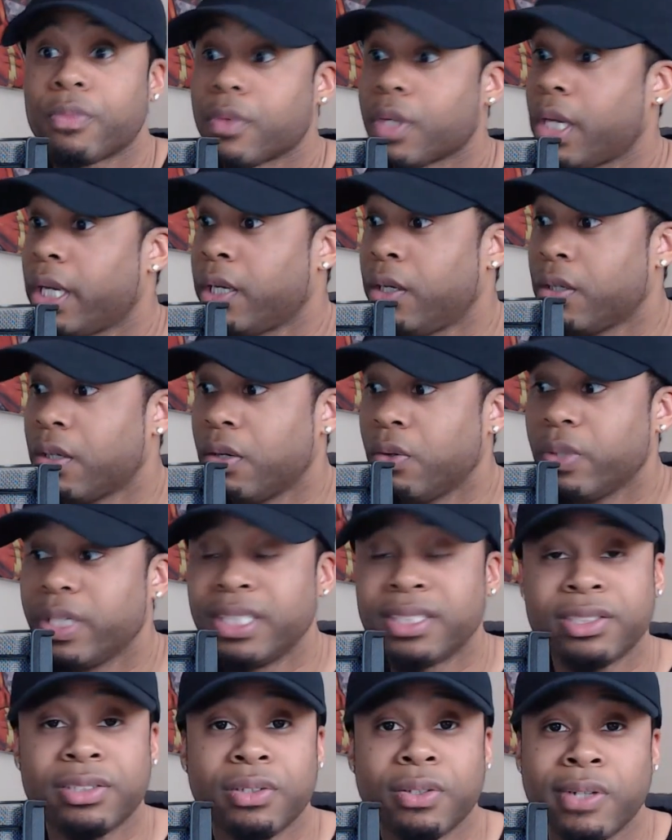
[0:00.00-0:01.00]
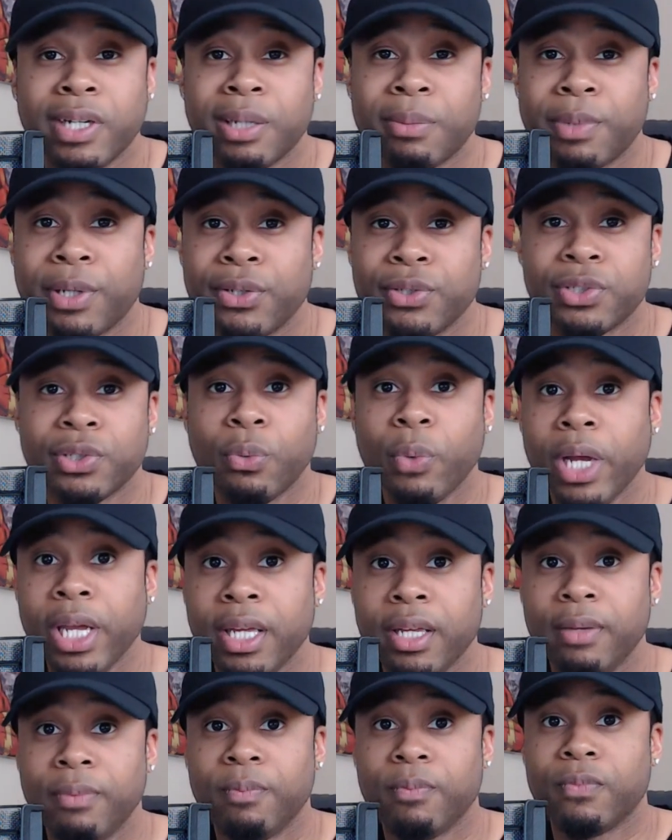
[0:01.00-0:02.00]
I don't know, Instagram goes
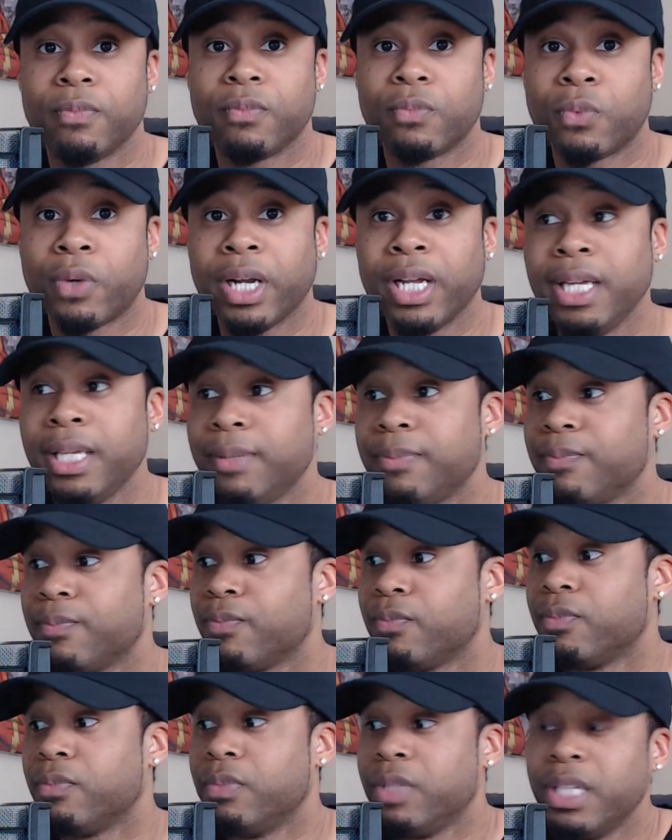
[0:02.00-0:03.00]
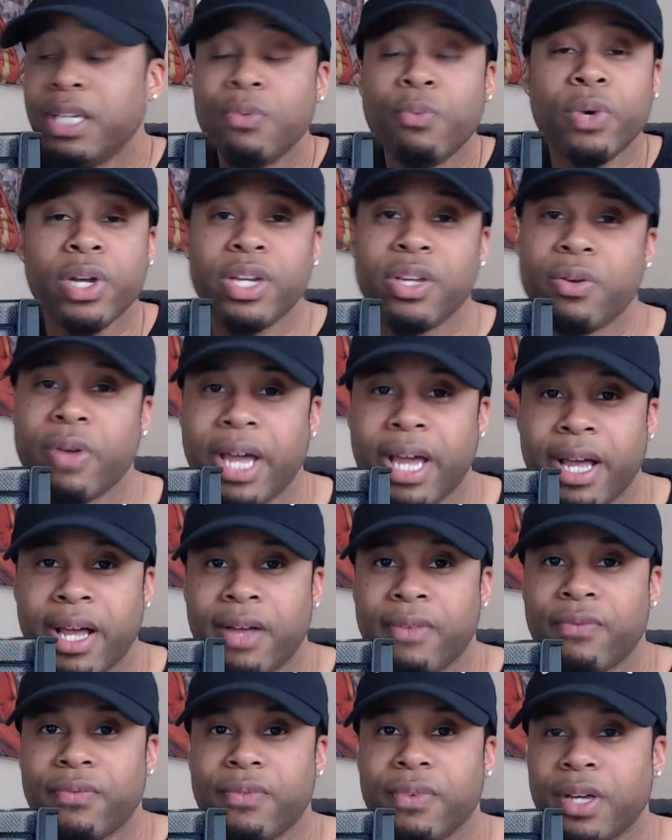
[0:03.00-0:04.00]
away, right? Then what do you
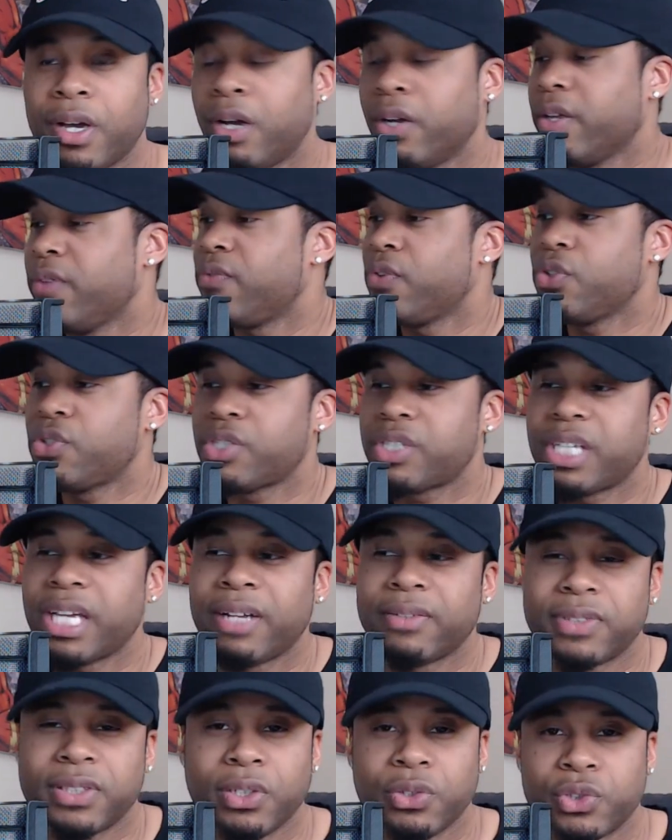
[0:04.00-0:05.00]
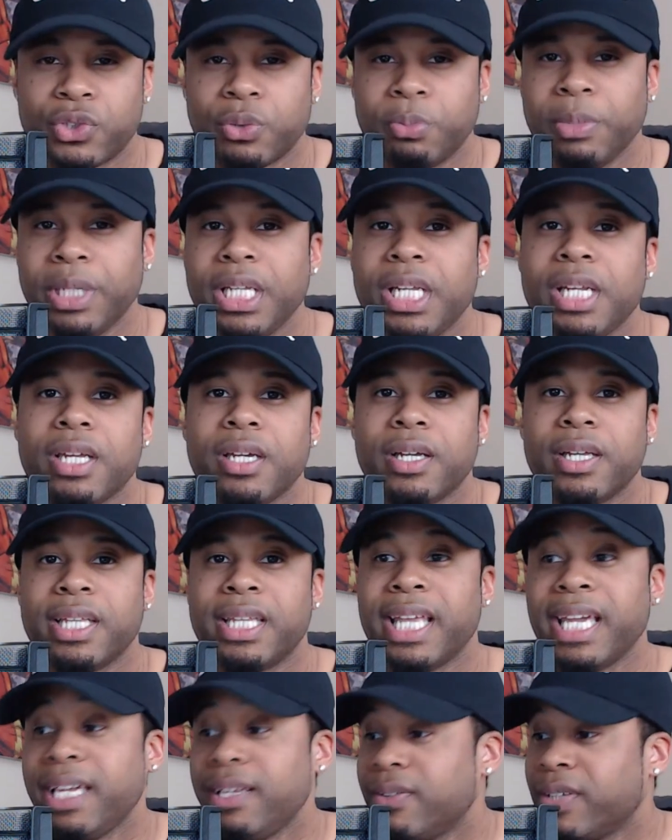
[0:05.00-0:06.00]
have? If you just have social media and
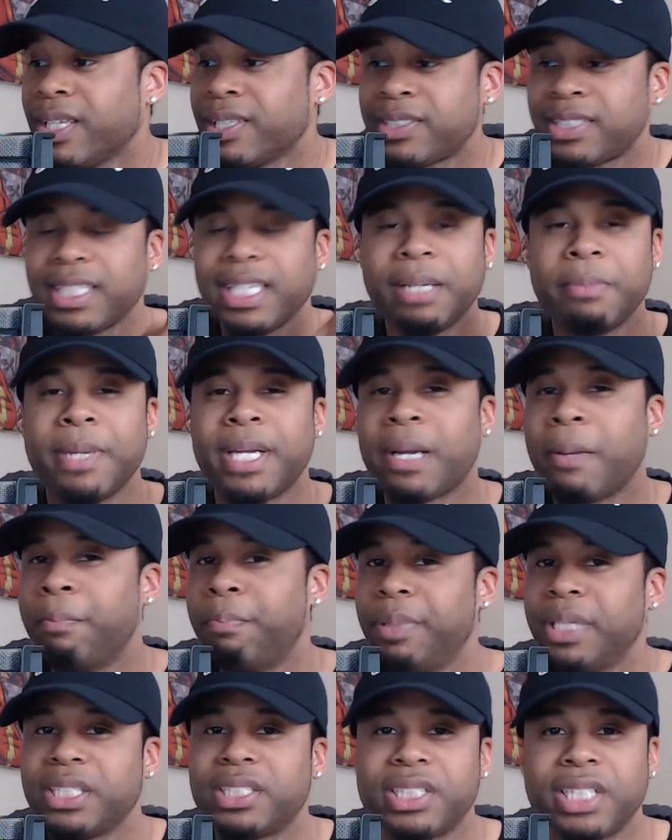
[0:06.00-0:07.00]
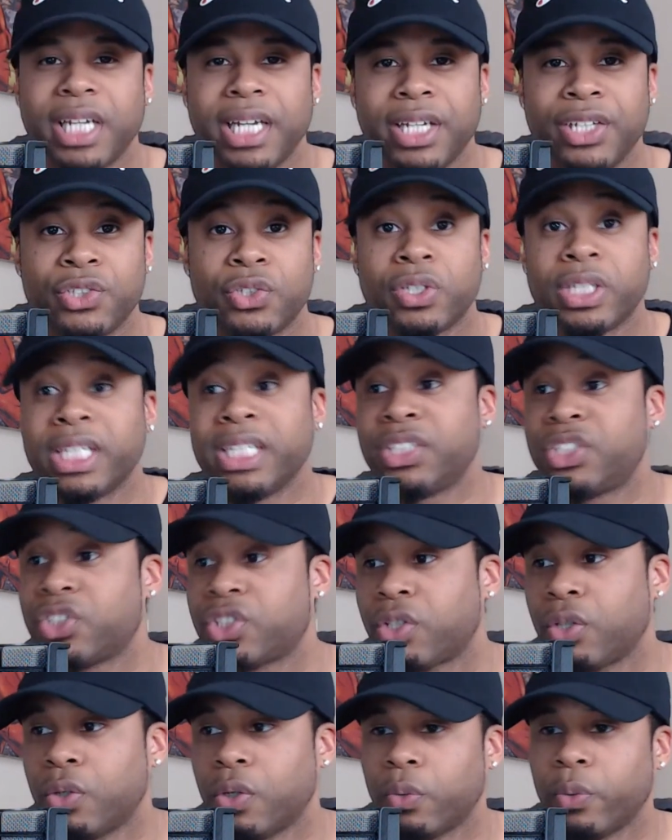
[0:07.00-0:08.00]
let's say they make a big change or they just
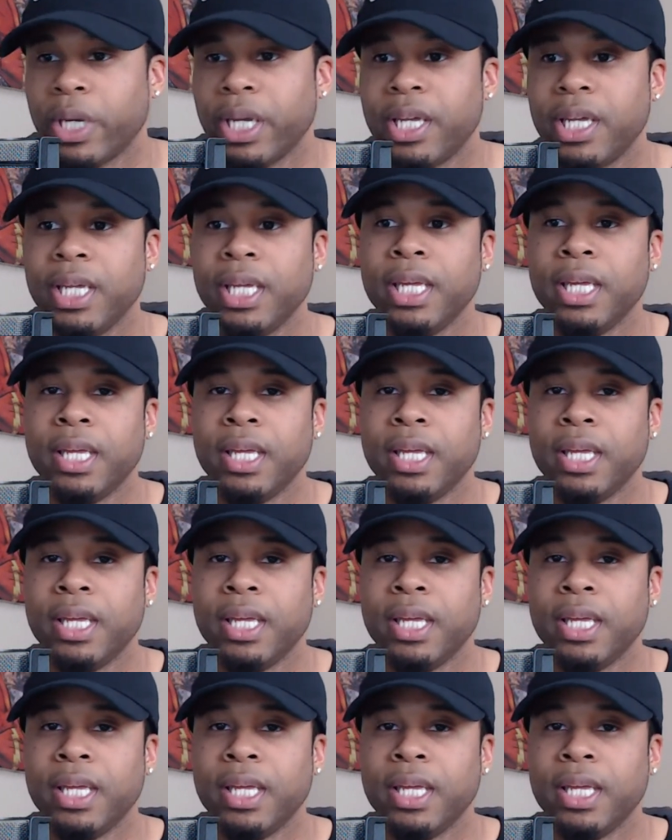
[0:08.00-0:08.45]
go away,